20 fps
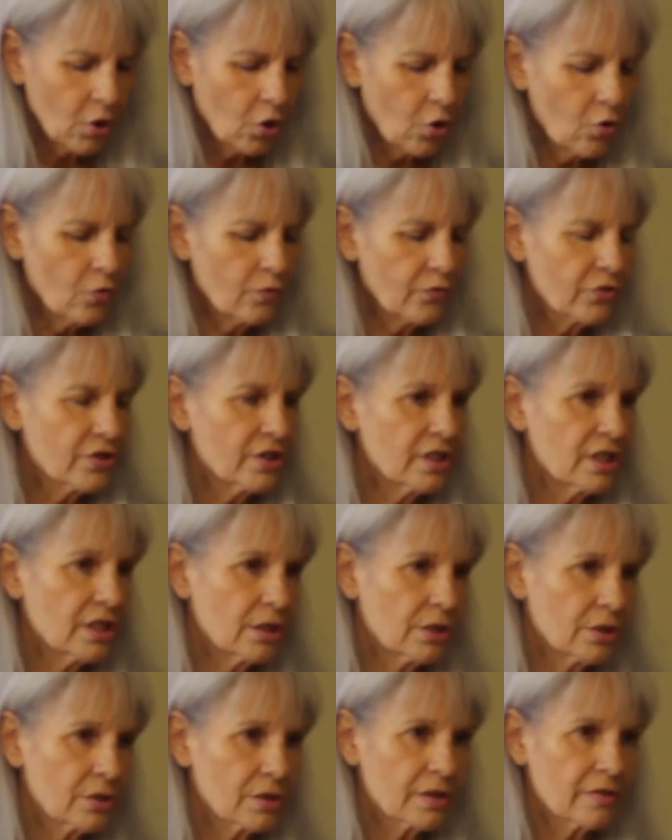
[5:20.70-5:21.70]
Over the
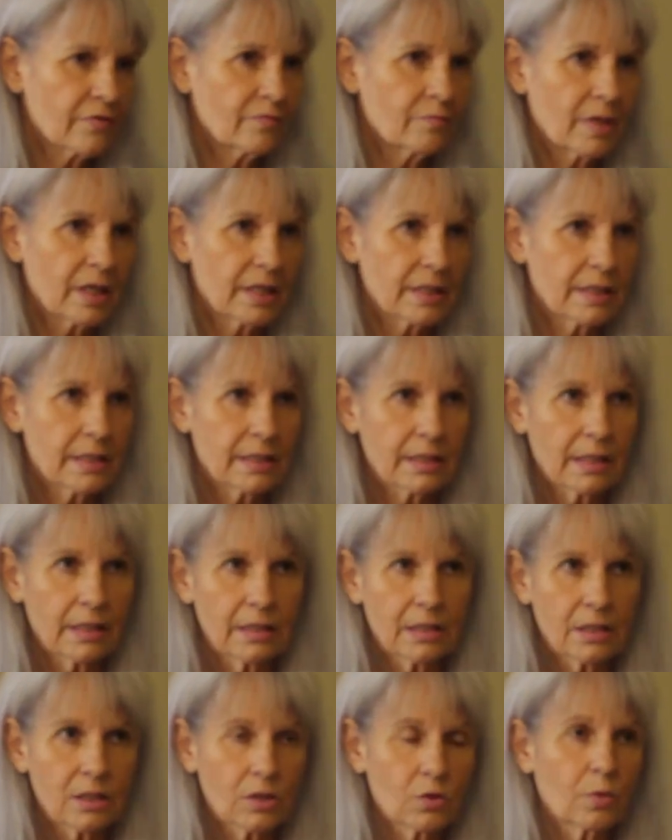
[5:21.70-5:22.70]
years of my
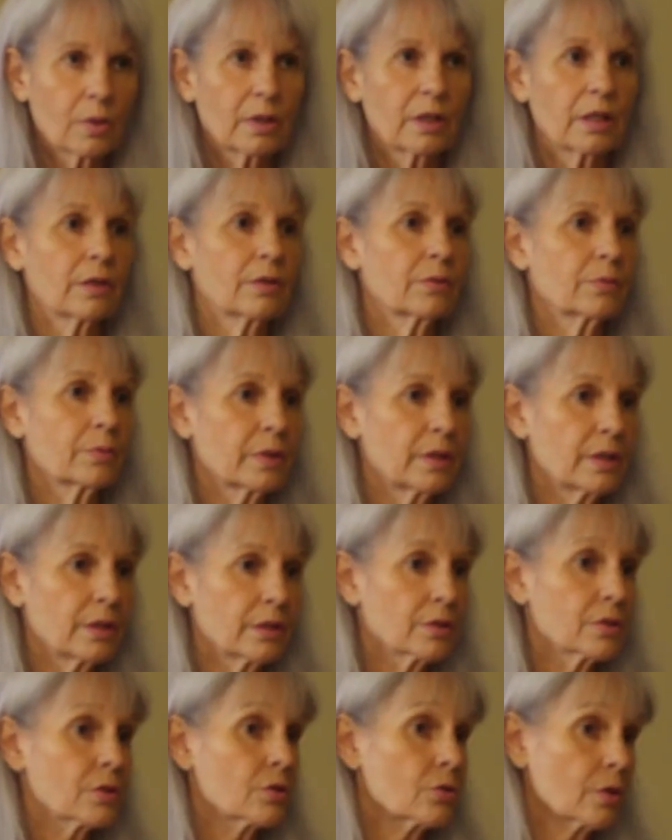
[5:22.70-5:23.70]
son's
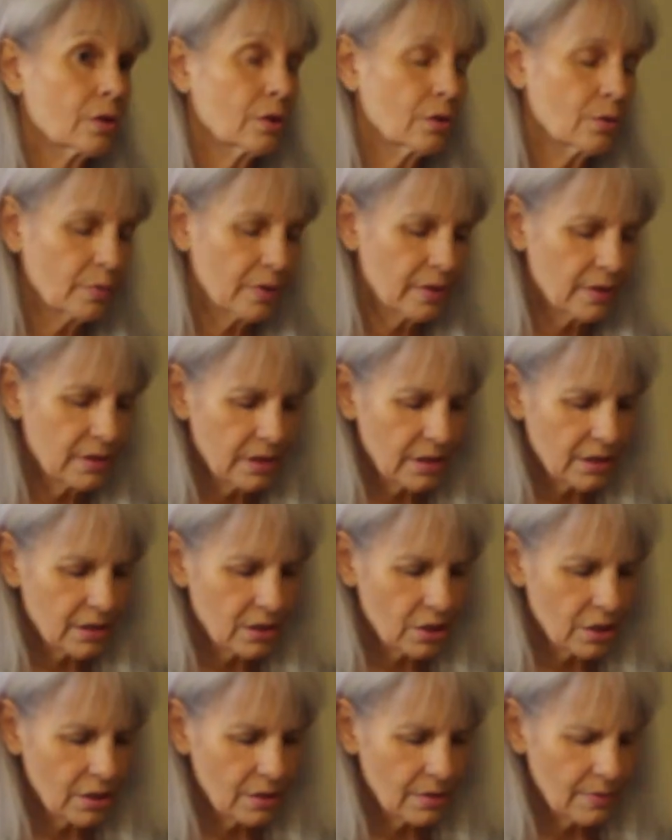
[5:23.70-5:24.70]
23-year struggle with
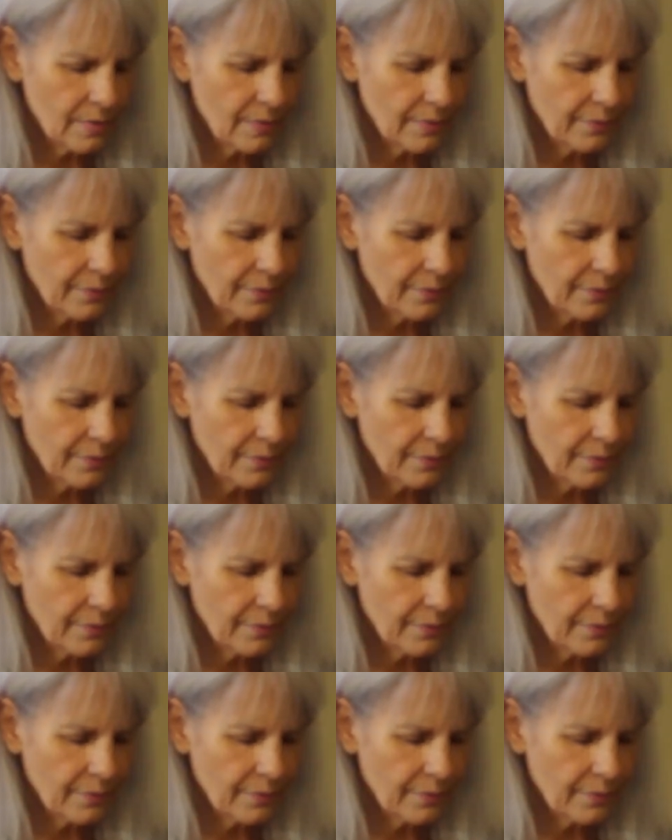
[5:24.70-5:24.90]
addiction,